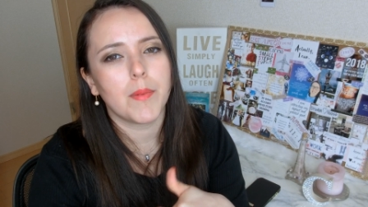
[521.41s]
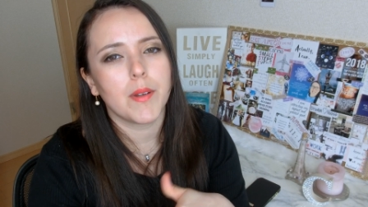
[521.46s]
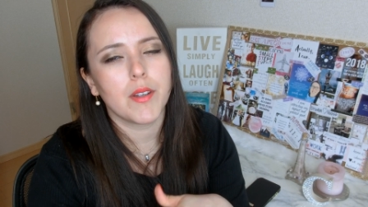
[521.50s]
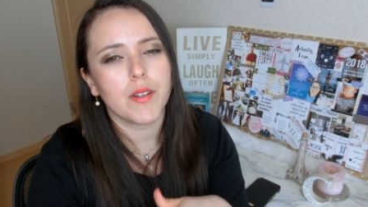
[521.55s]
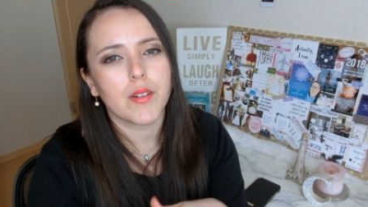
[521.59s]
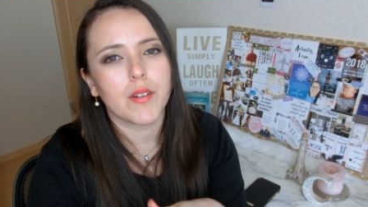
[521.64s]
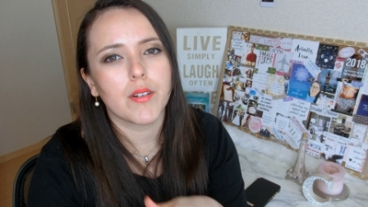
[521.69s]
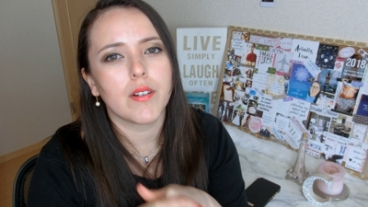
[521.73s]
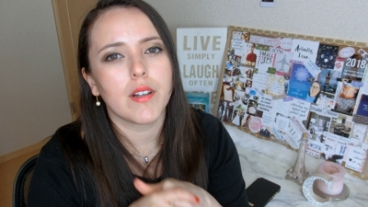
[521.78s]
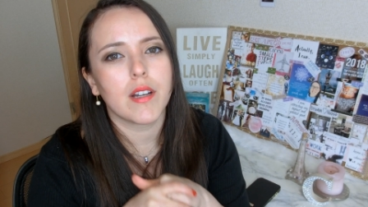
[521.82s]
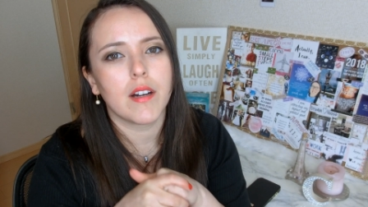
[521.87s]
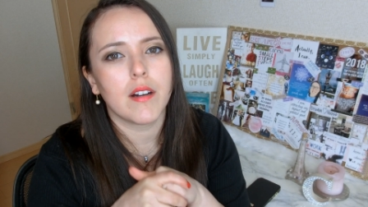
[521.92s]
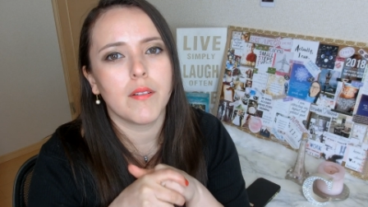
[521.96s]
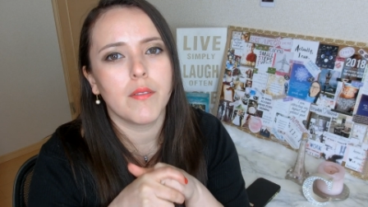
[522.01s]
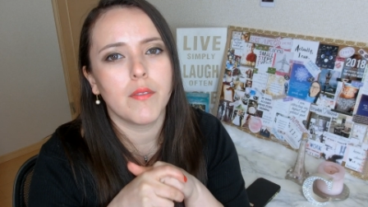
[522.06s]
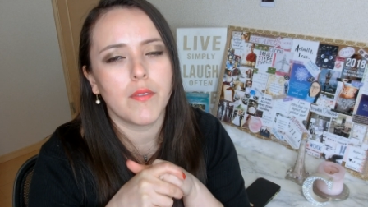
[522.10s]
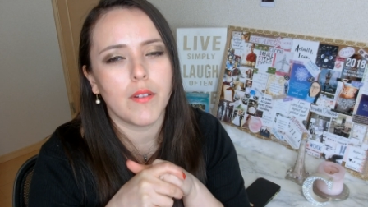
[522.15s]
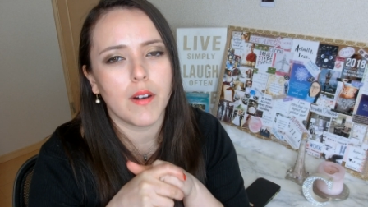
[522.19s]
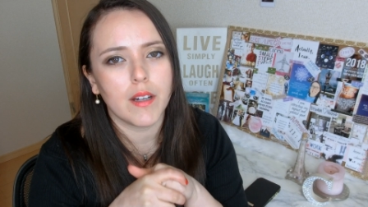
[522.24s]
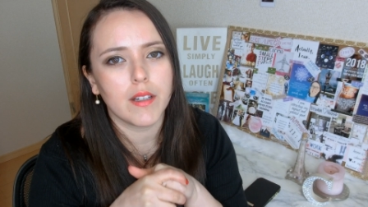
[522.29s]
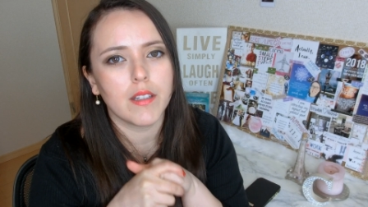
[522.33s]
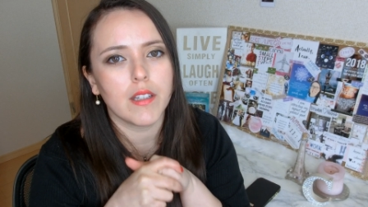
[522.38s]
you're gonna
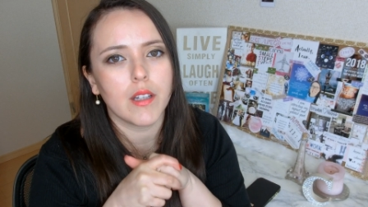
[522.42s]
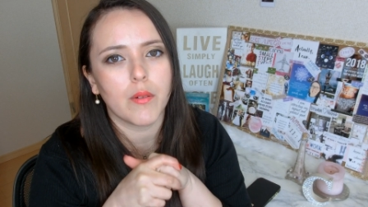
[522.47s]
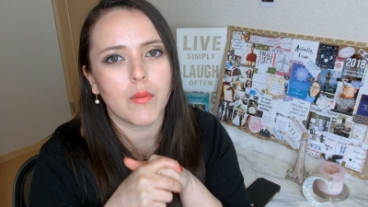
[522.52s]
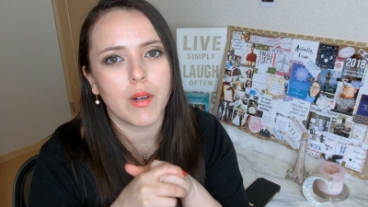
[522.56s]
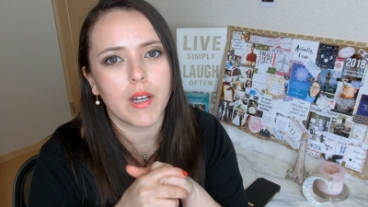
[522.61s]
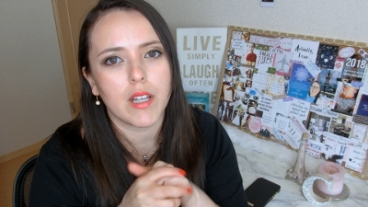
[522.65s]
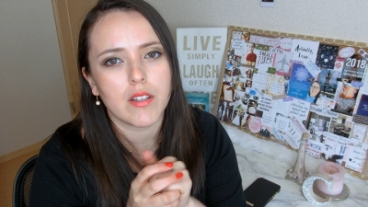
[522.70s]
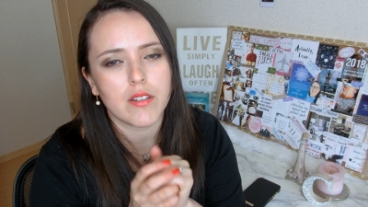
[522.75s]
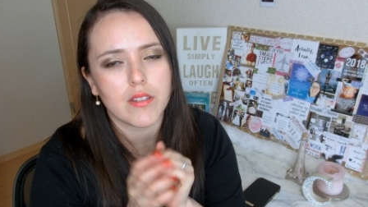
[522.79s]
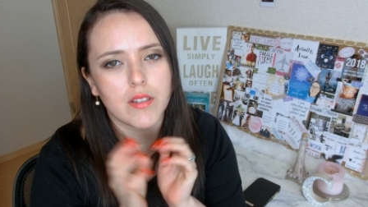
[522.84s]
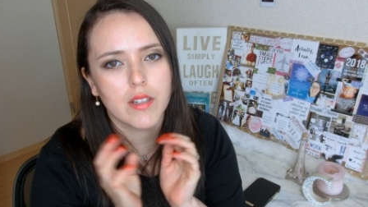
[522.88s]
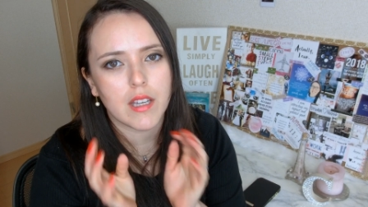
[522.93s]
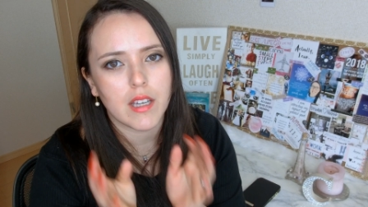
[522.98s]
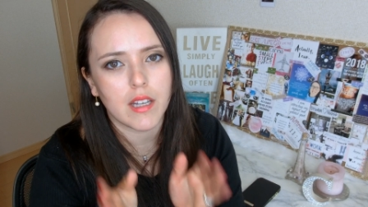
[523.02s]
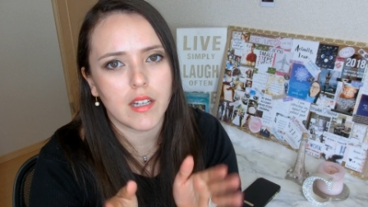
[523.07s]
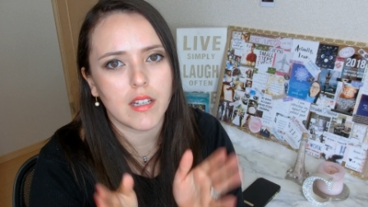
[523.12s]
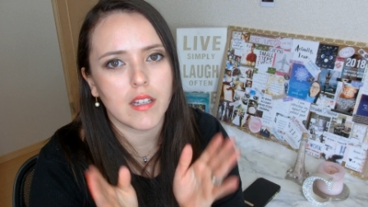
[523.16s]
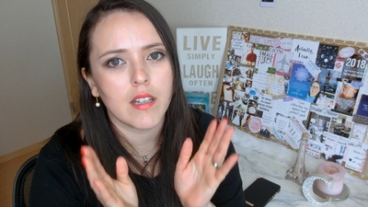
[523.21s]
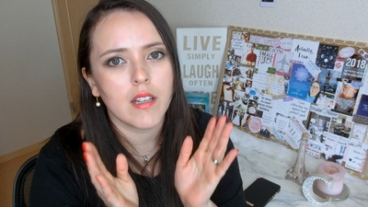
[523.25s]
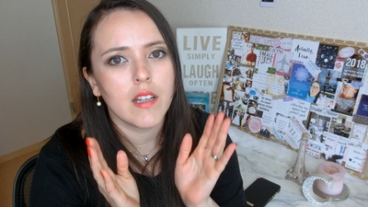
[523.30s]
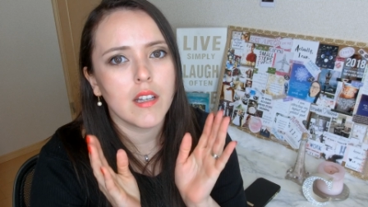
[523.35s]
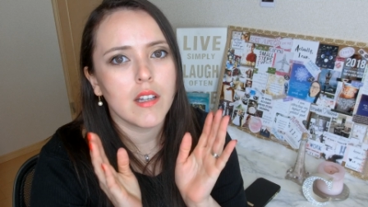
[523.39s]
find a way to get
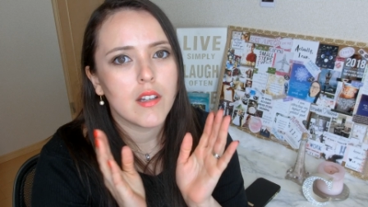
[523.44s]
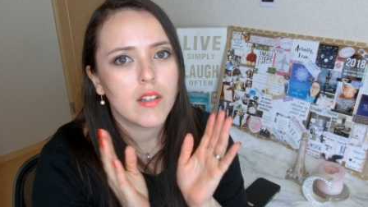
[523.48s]
it